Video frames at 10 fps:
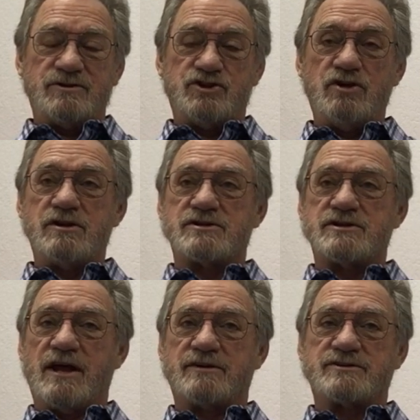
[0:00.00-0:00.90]
Judah is
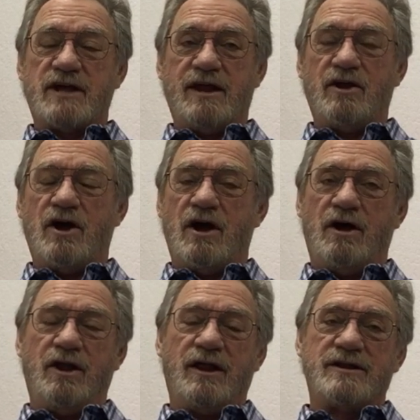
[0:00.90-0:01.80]
now saying,
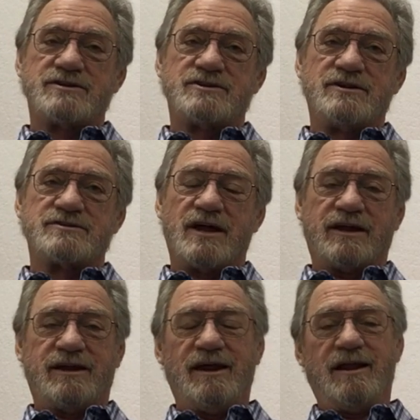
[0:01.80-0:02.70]
no, no, let's, let's
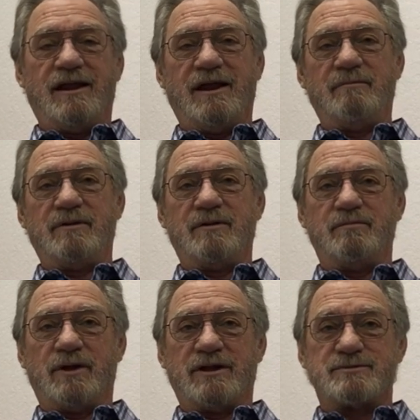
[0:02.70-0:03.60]
not kill him,
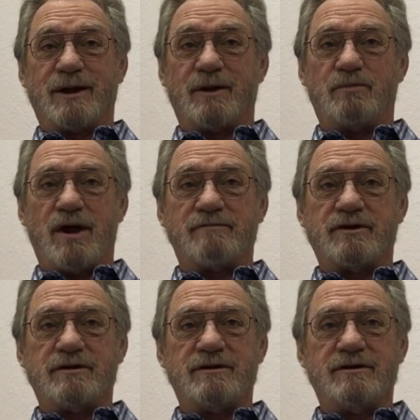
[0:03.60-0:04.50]
but let's make a
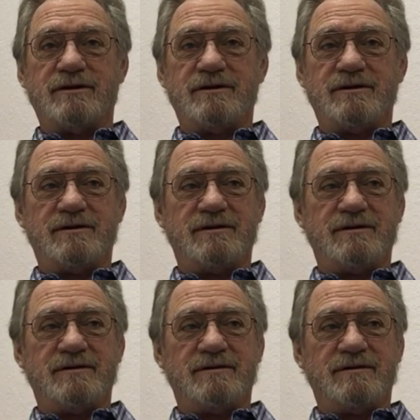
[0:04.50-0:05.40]
profit.
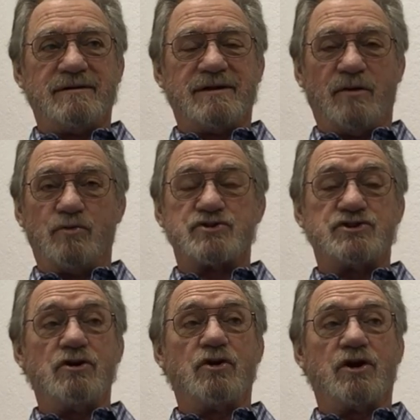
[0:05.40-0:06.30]
And we're
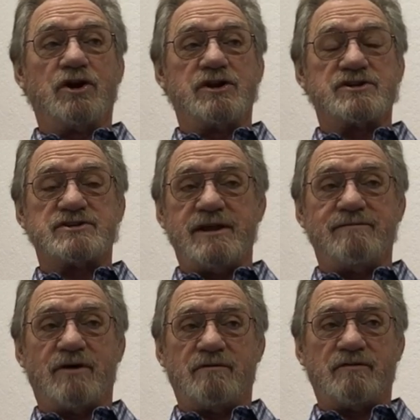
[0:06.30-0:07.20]
still going to
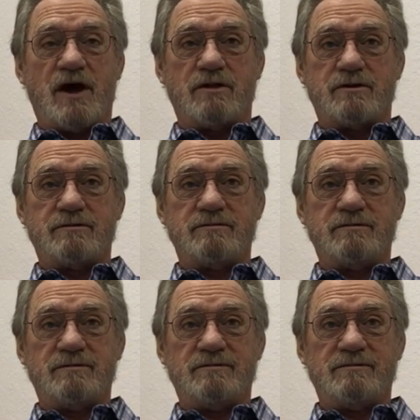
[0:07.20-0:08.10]
deceive our father,
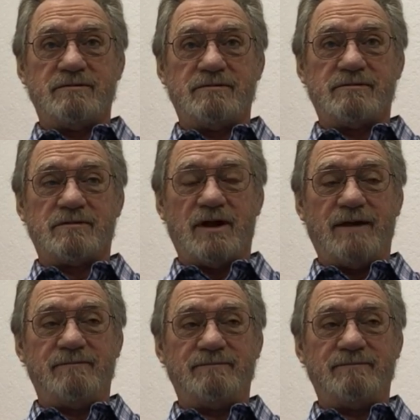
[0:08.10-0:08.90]
right?